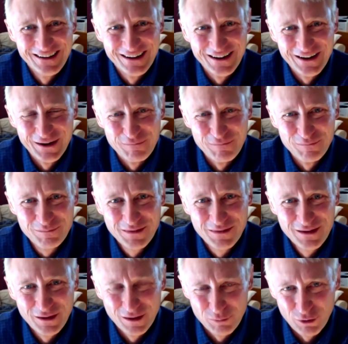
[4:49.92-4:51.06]
um,
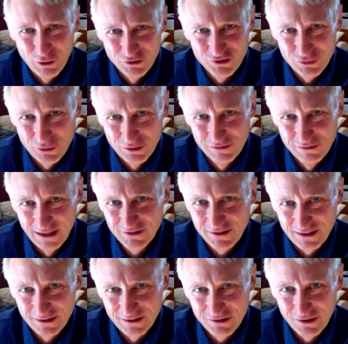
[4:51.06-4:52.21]
approach to
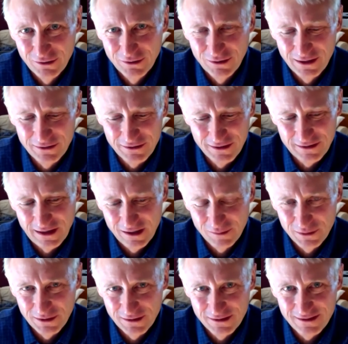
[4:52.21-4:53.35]
investing. So I think that'll
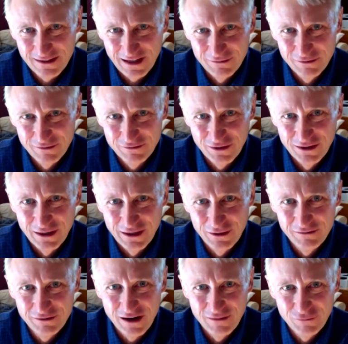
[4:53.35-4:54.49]
be kind of a fun area
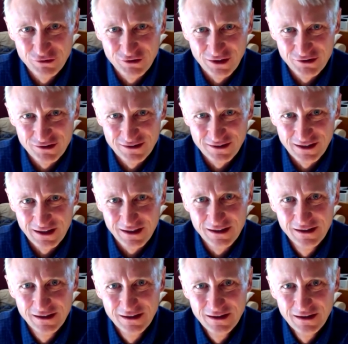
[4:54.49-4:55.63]
of conversation today.
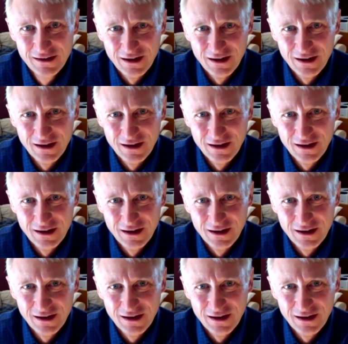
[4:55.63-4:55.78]
Uh,